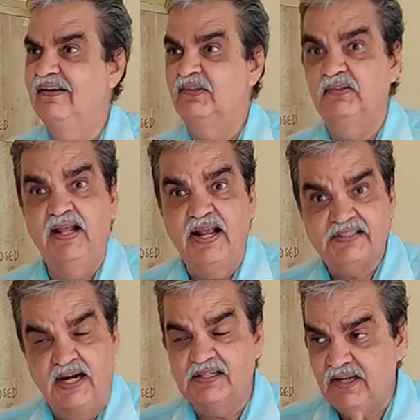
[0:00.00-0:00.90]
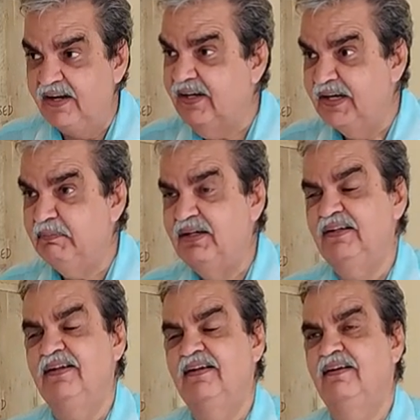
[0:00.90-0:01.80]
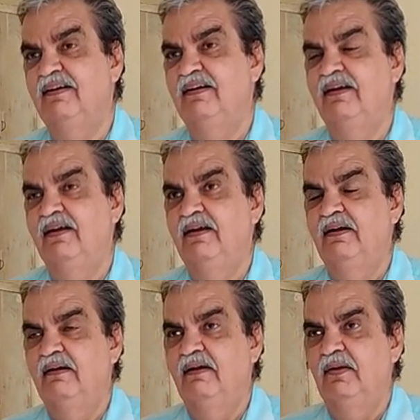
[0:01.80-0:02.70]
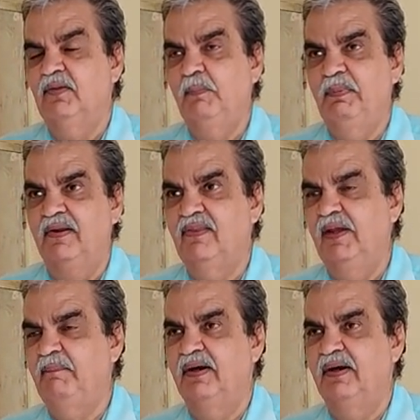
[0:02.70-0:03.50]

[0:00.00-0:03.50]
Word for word: then I started studying a little bit. So I